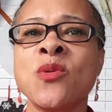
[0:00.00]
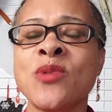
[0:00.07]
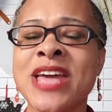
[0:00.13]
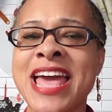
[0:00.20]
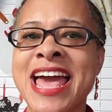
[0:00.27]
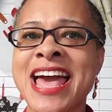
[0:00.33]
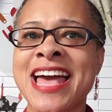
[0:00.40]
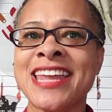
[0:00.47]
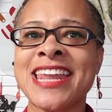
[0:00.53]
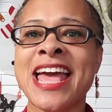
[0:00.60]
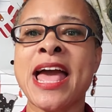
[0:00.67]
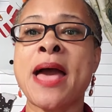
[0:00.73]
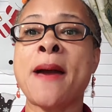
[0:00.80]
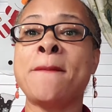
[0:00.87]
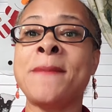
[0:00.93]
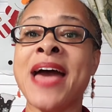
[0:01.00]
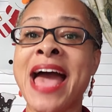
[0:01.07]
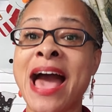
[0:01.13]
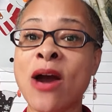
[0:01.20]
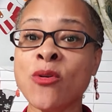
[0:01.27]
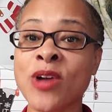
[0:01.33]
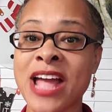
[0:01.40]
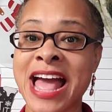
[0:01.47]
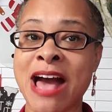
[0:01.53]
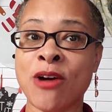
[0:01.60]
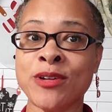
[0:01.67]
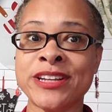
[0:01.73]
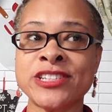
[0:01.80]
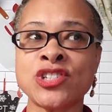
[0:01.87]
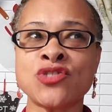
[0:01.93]
We had a power
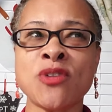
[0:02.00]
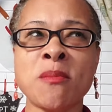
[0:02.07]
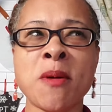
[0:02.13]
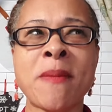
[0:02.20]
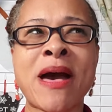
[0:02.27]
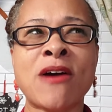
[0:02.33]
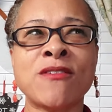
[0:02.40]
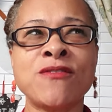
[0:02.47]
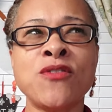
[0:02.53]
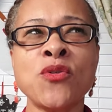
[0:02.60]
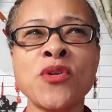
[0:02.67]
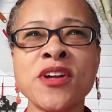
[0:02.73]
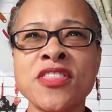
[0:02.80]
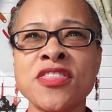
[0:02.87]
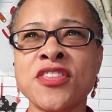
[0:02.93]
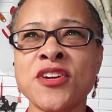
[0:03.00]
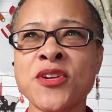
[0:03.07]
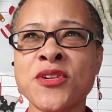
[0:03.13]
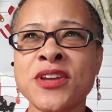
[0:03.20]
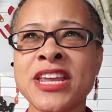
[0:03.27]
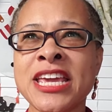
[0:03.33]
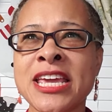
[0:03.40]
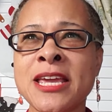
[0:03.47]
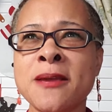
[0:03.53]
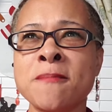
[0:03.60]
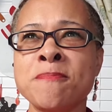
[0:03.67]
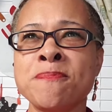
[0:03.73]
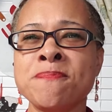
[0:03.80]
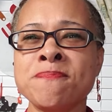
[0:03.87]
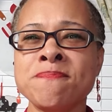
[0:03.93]
outage from about 4:30,
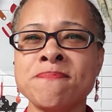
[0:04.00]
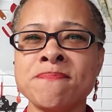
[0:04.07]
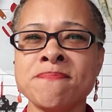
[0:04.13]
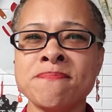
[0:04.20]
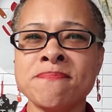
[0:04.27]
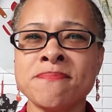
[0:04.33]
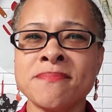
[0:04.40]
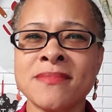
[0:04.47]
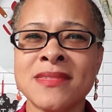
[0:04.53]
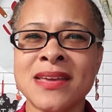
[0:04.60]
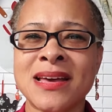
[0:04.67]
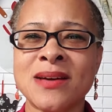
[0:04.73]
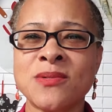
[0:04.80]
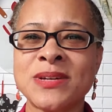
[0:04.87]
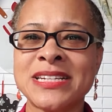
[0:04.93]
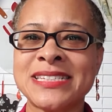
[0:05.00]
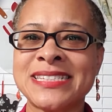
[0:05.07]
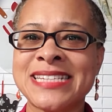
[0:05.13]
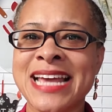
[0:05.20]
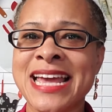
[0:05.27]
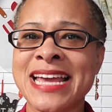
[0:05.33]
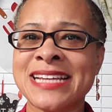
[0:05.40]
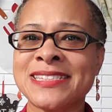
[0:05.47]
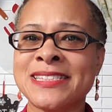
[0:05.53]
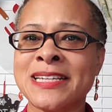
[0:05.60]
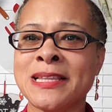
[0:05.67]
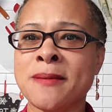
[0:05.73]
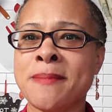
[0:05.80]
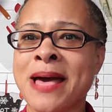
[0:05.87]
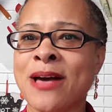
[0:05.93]
I want to say,
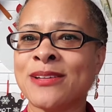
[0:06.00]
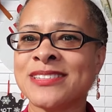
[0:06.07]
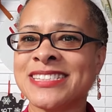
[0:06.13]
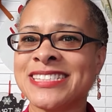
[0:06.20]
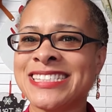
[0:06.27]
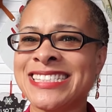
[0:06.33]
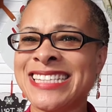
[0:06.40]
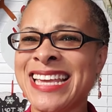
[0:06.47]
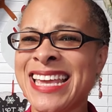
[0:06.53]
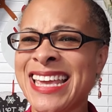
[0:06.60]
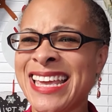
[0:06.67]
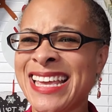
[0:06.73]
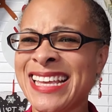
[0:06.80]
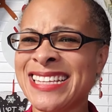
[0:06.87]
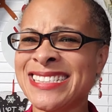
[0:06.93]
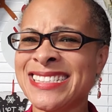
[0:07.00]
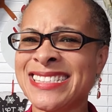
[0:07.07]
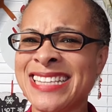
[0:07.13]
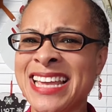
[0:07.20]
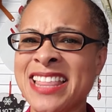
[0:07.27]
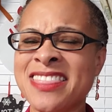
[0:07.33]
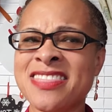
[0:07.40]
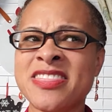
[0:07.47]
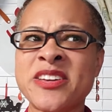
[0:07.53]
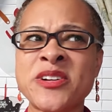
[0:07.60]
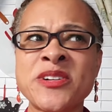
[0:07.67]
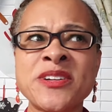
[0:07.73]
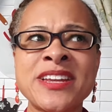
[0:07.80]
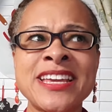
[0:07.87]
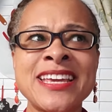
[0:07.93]
until about
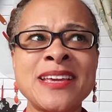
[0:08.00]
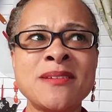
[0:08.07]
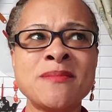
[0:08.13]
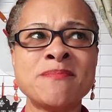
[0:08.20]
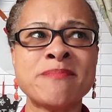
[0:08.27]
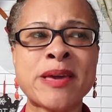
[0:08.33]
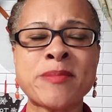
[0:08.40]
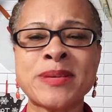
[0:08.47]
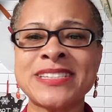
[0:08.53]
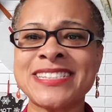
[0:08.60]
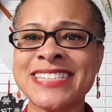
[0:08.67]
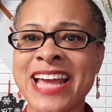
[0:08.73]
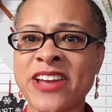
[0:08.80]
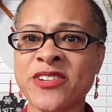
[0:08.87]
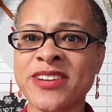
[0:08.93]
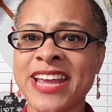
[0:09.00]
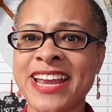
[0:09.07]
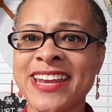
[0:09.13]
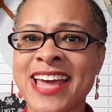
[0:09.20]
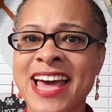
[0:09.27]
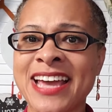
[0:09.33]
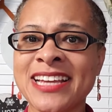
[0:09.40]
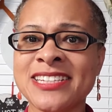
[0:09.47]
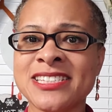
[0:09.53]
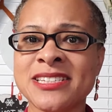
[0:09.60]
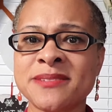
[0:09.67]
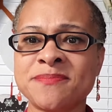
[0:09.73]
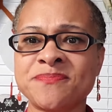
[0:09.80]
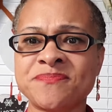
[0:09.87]
10:30, maybe Saturday night.